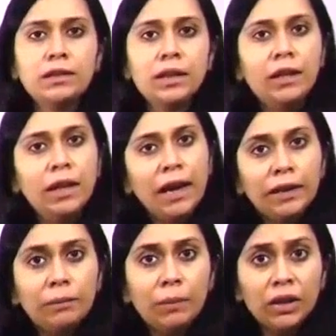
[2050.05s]
in
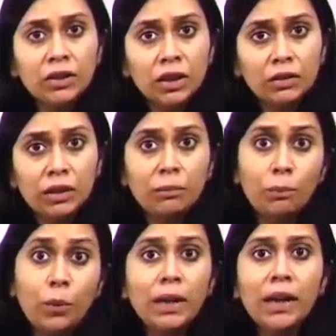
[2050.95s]
any patient with
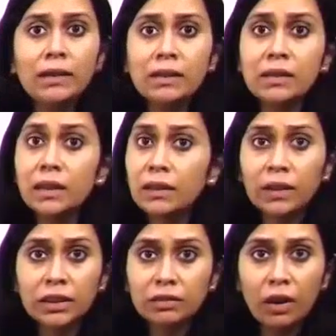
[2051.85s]
pre-existing liver
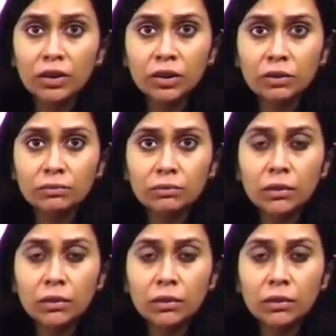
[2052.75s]
dysfunction.